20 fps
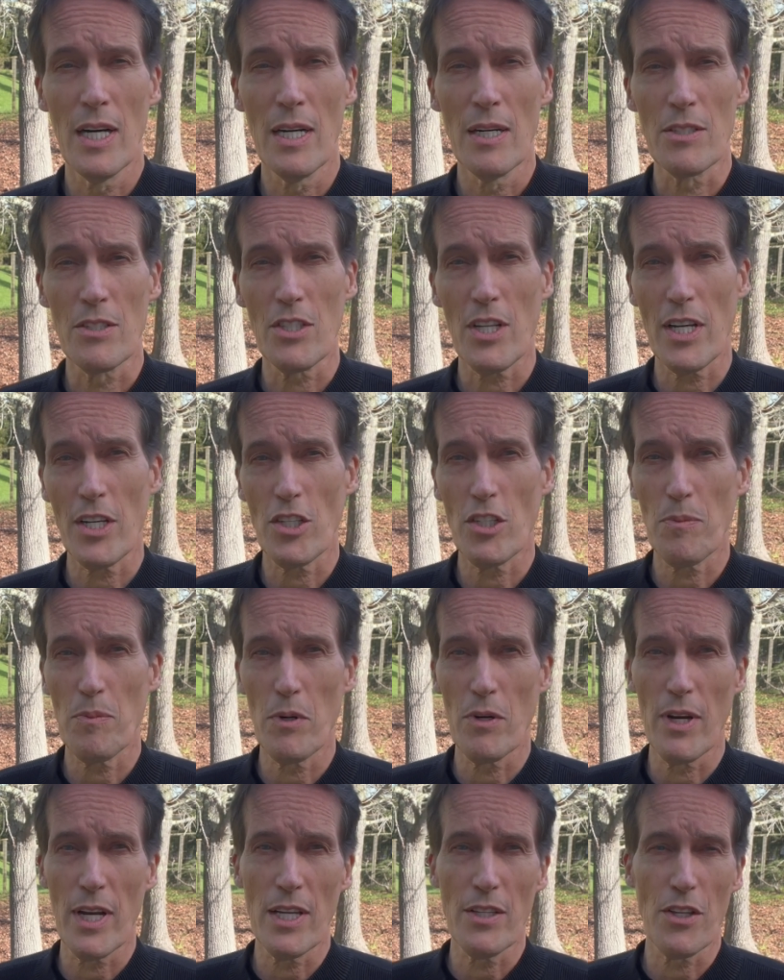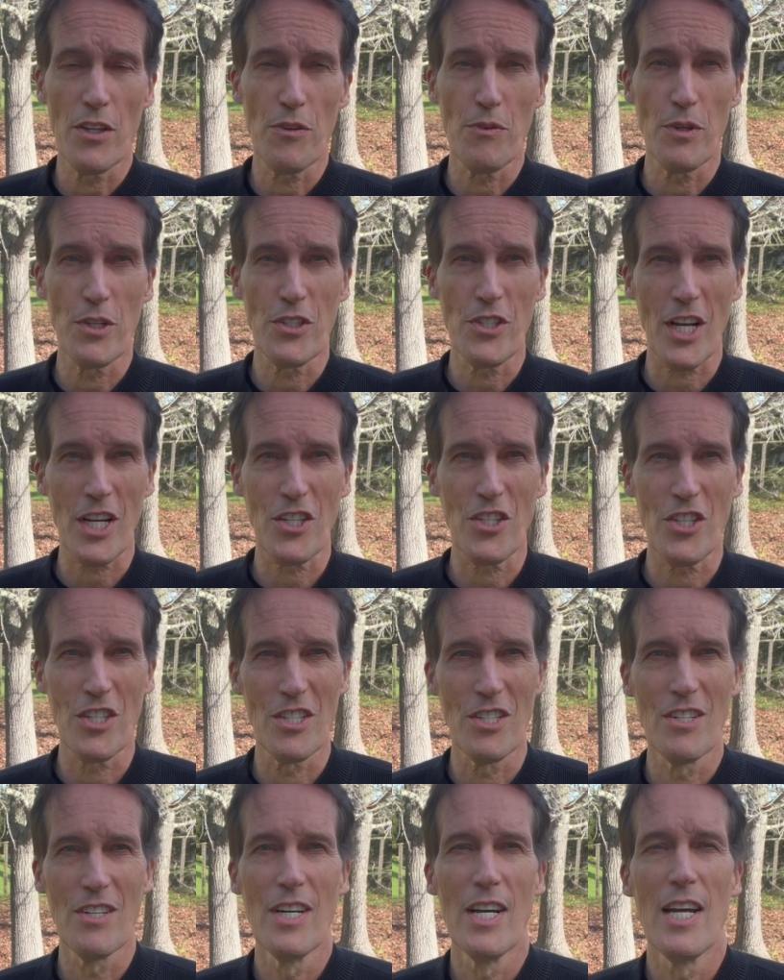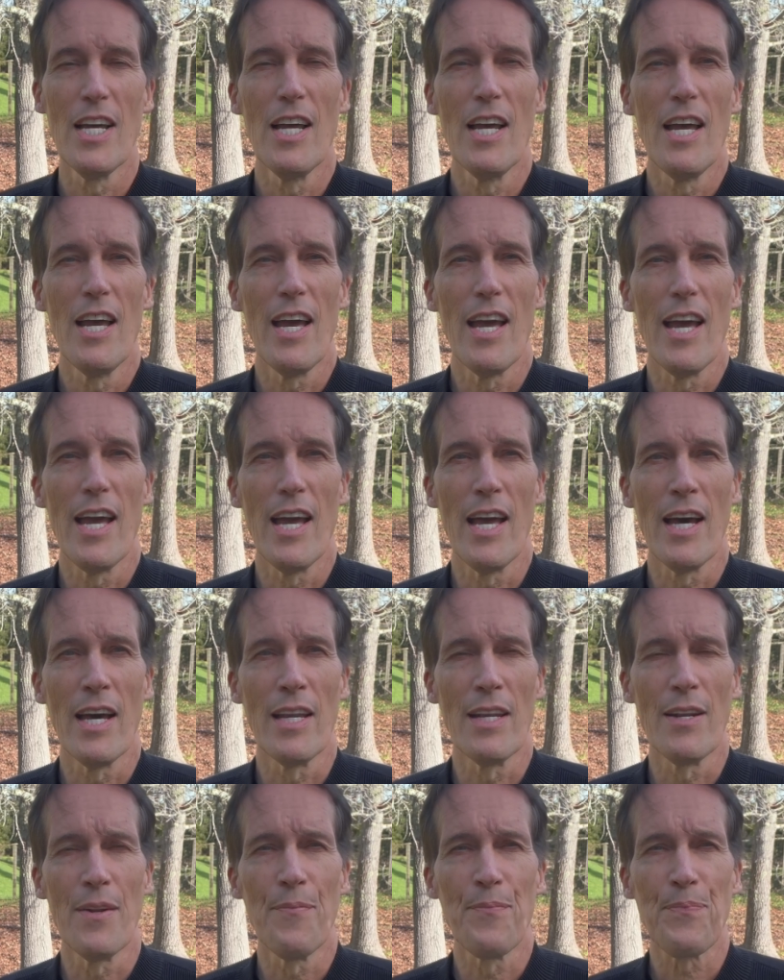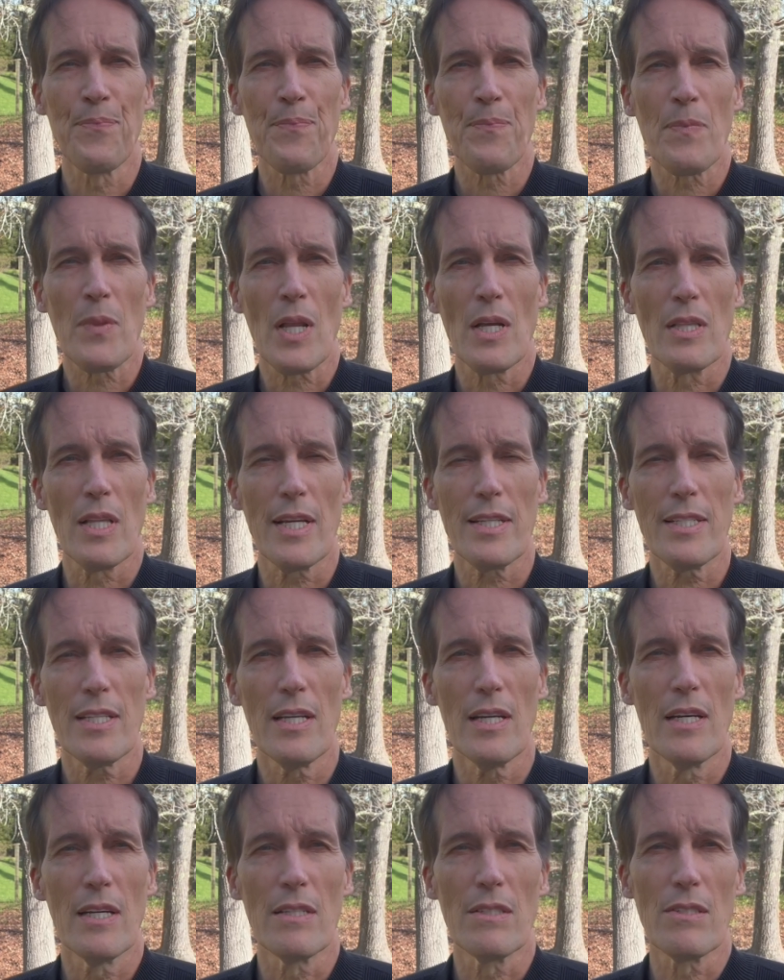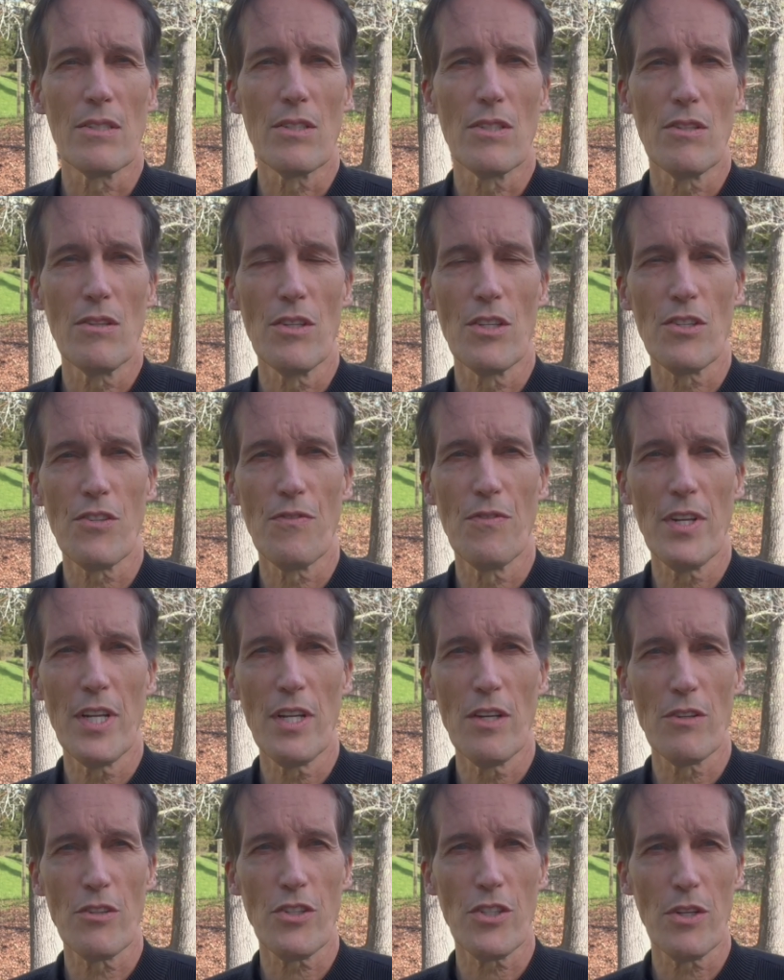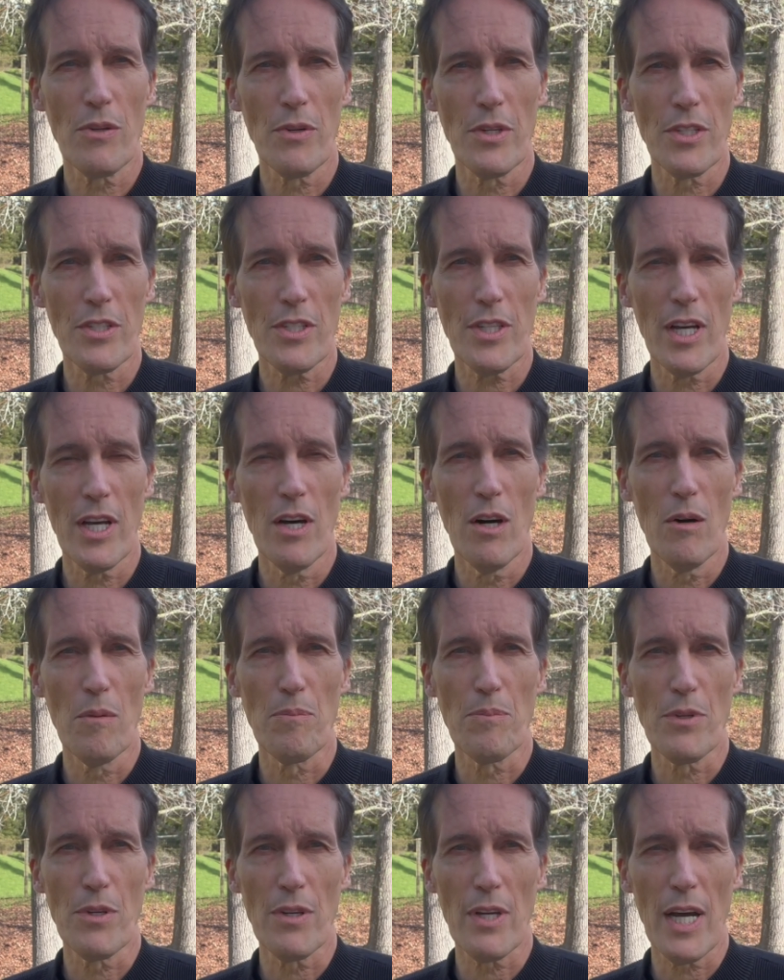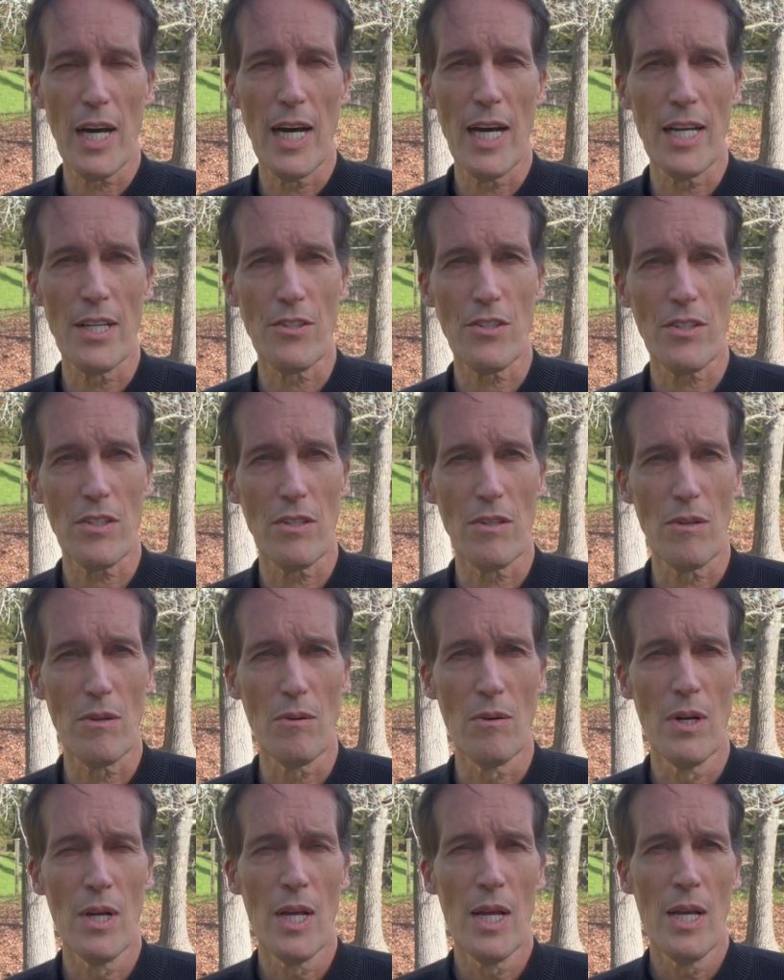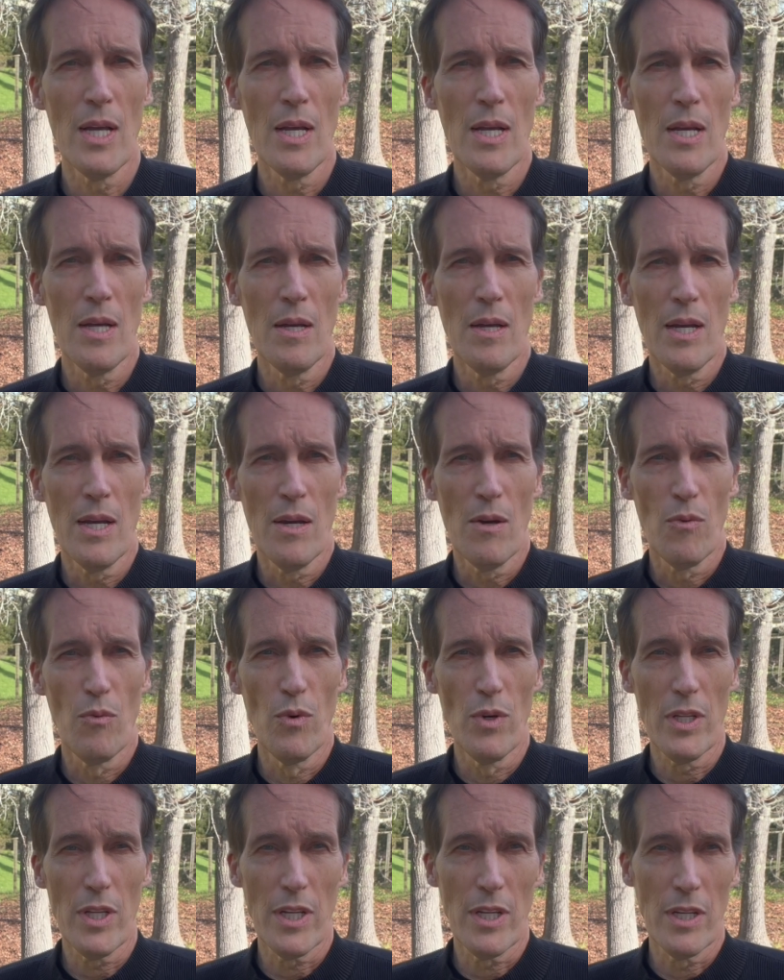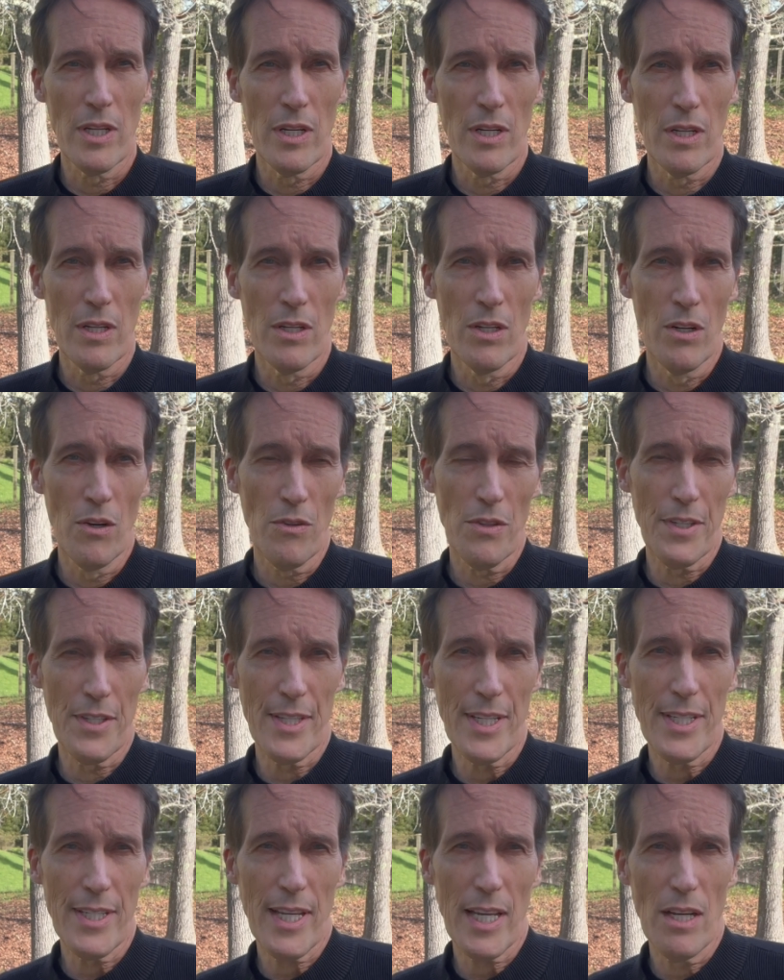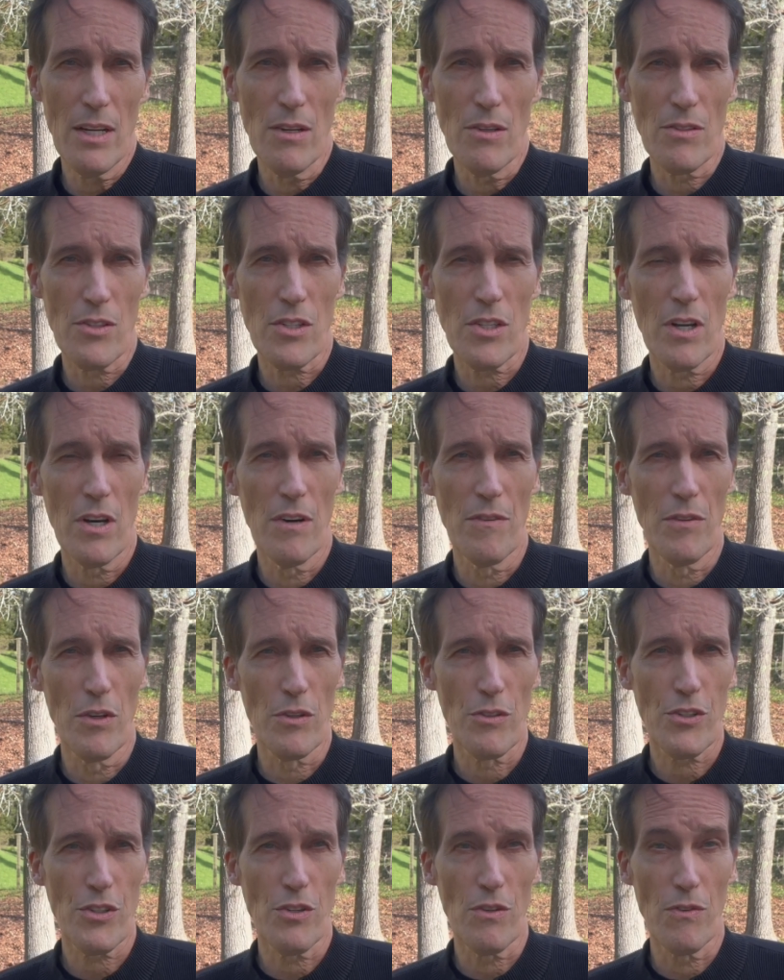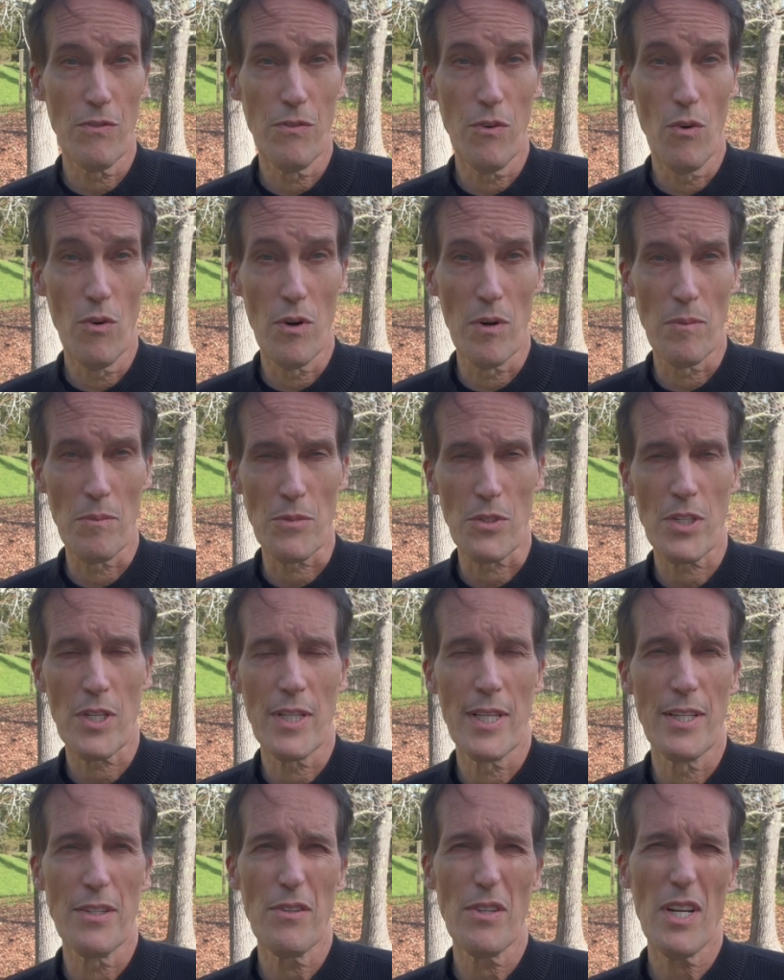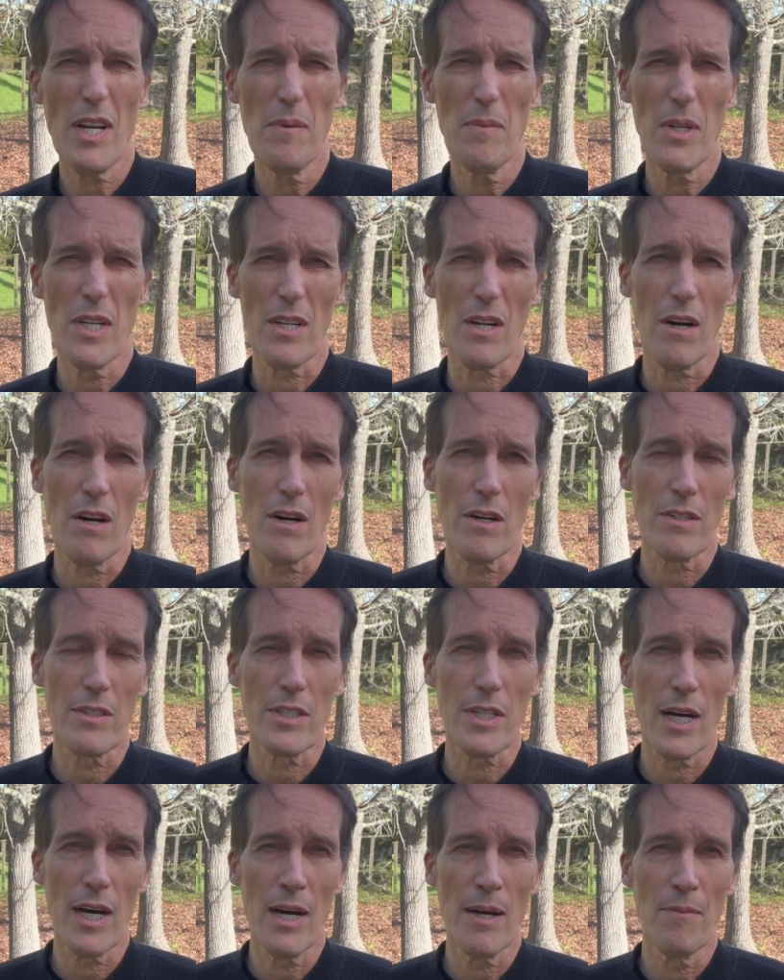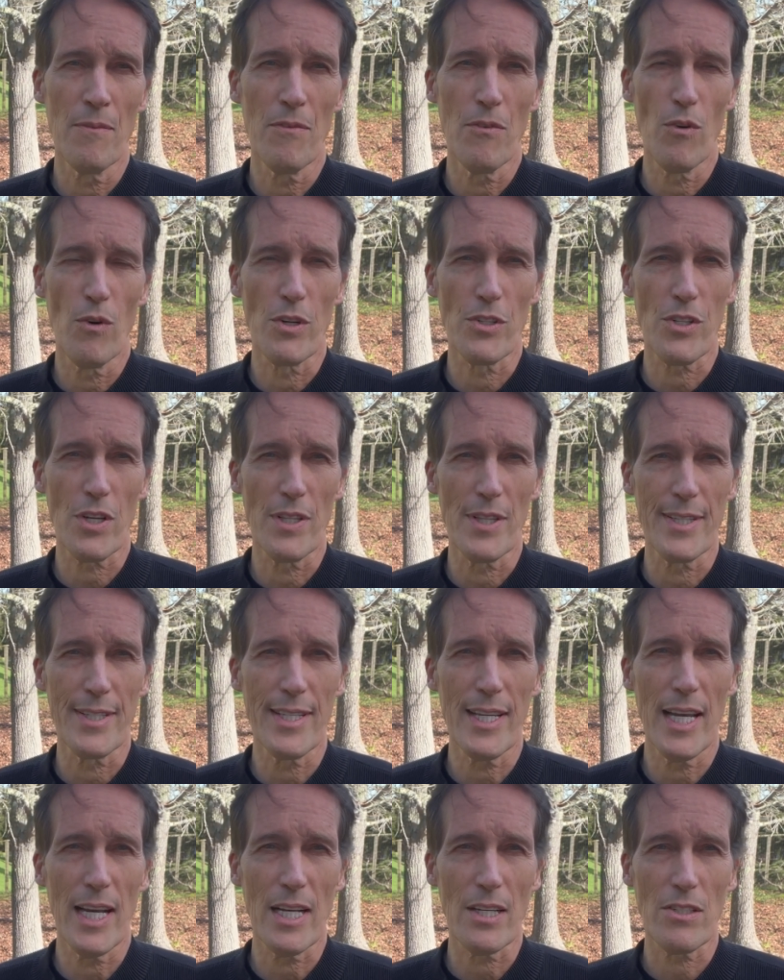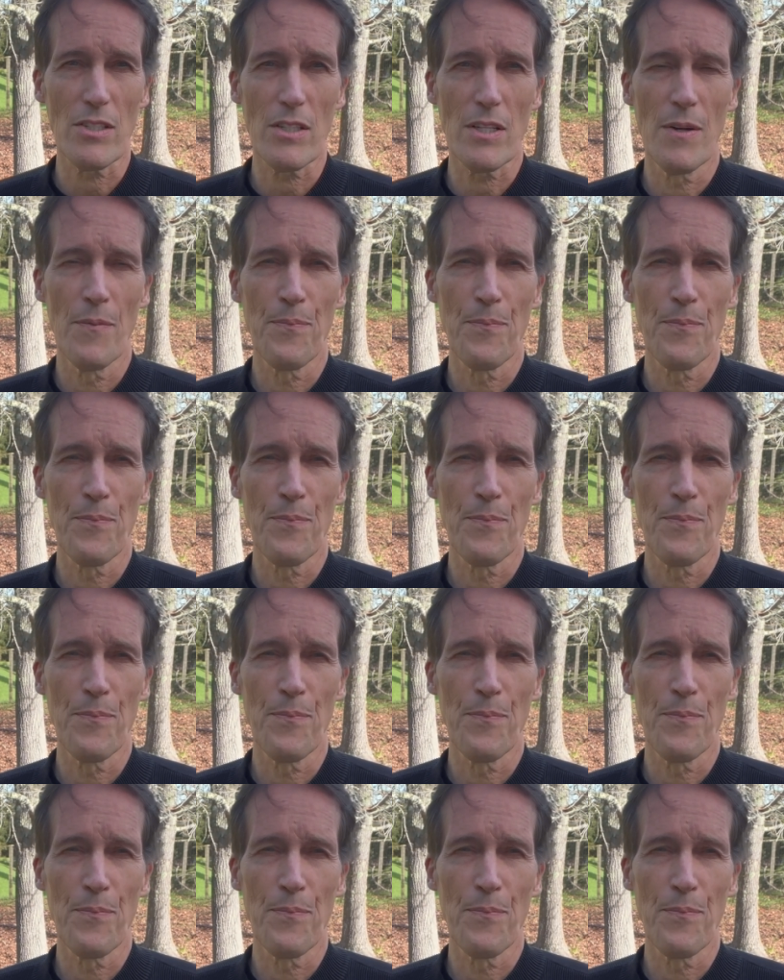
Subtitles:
Chinese spear and the three sectional. And I'd like to do this video series to help you guys to really know the details of those two forms. They do come at a hard time for us on the test.